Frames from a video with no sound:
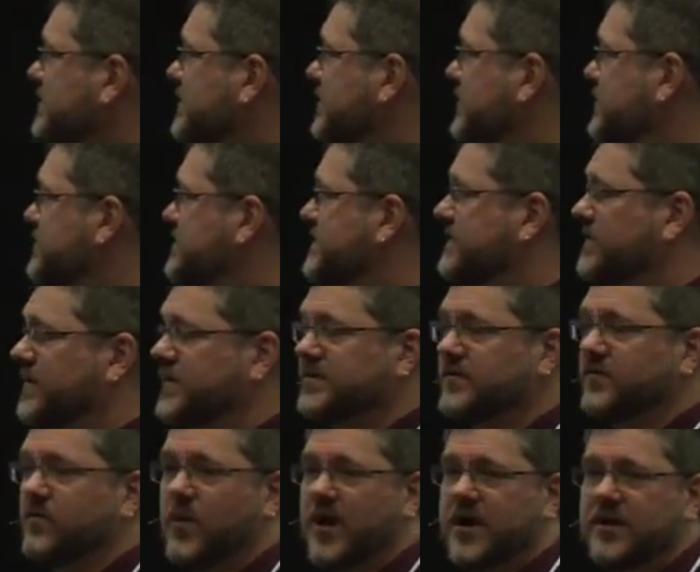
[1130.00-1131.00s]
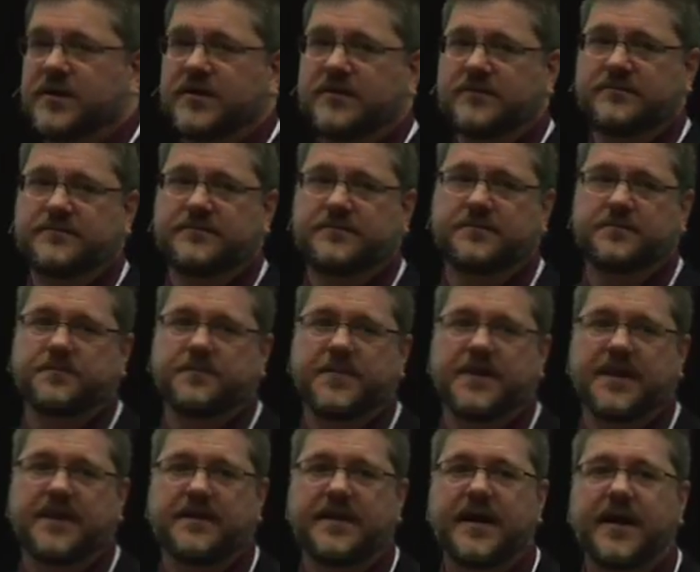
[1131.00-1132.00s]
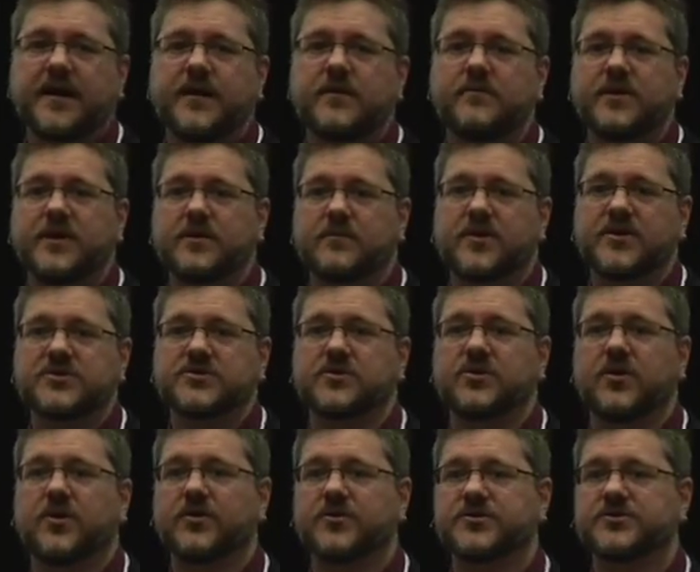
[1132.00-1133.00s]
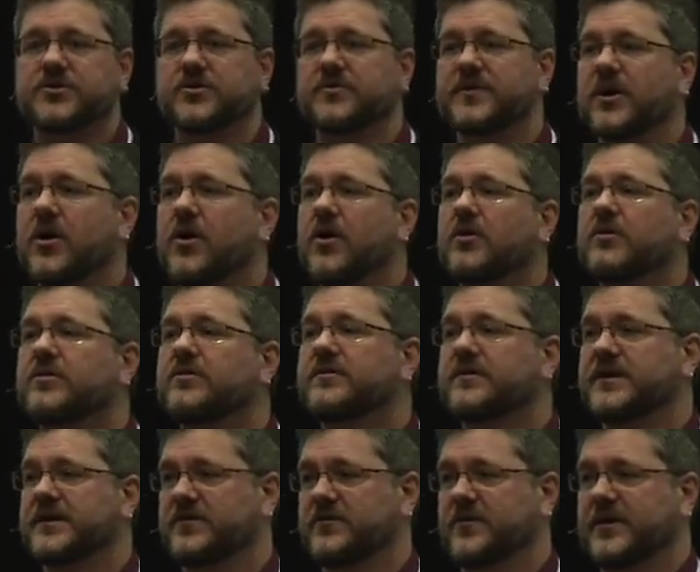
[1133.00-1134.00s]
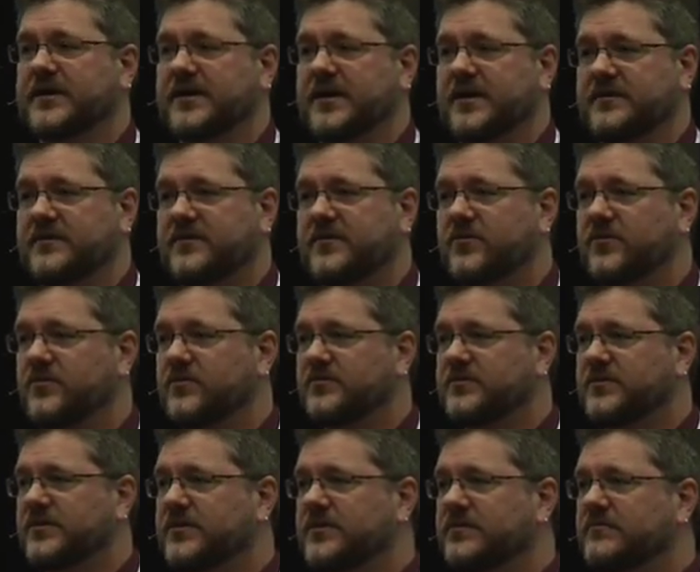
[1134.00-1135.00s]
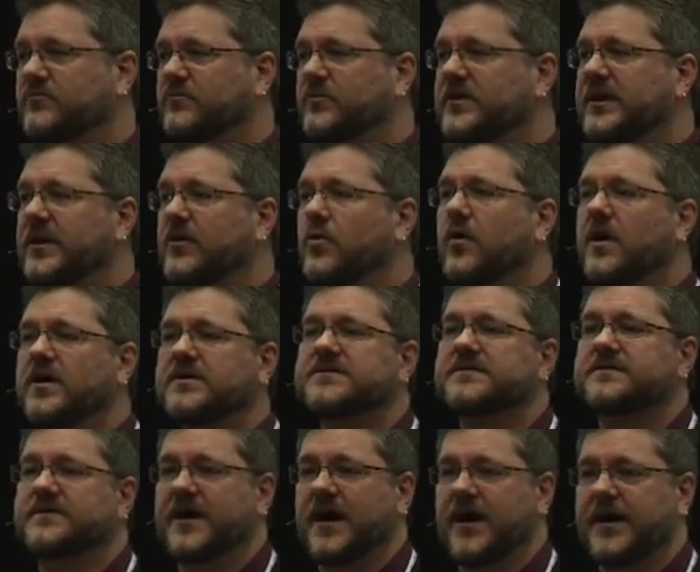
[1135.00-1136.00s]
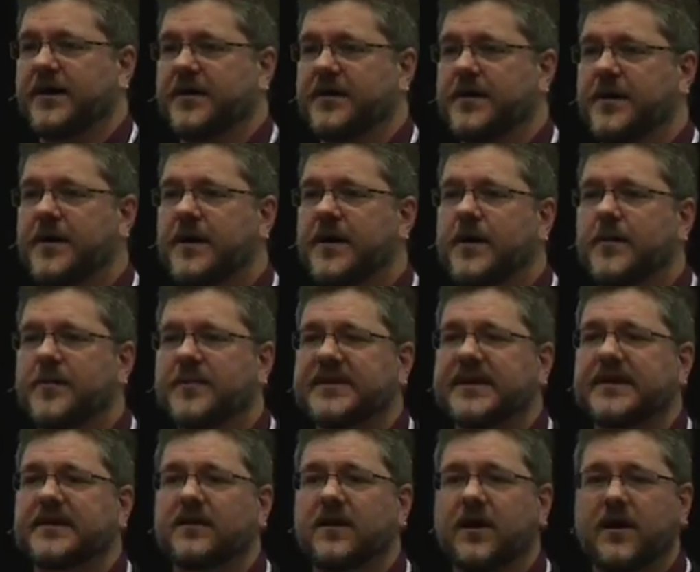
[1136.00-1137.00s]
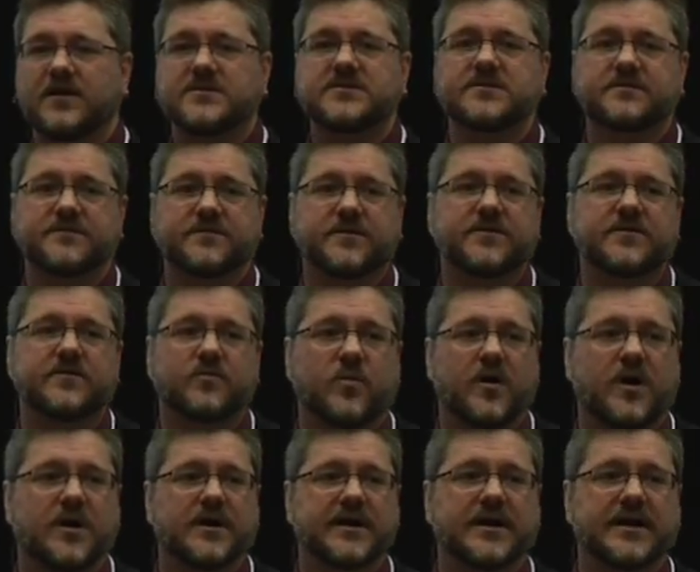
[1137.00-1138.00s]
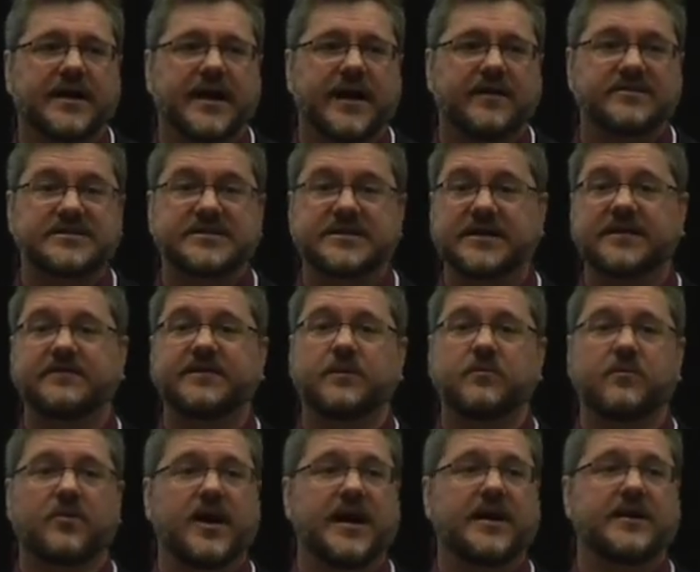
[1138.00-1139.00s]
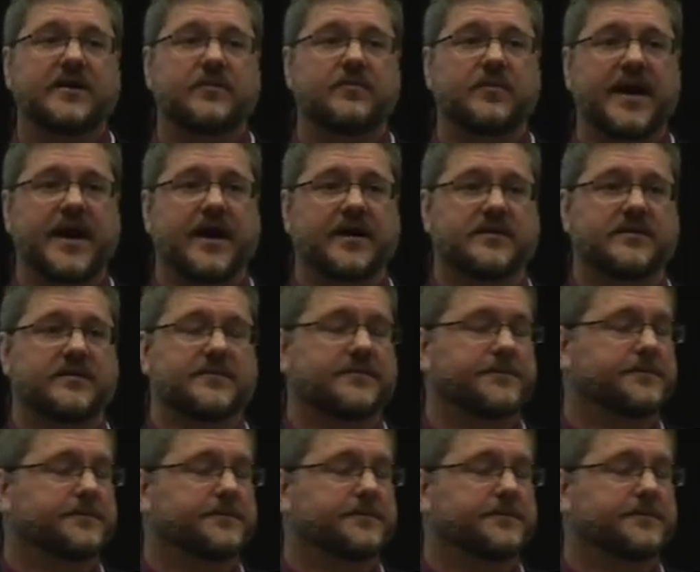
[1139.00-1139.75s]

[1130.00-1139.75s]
lose front of wallet, and that can be a much longer term and a harder thing to really quantify. But that loss of front of wallet can have a significant brand impact.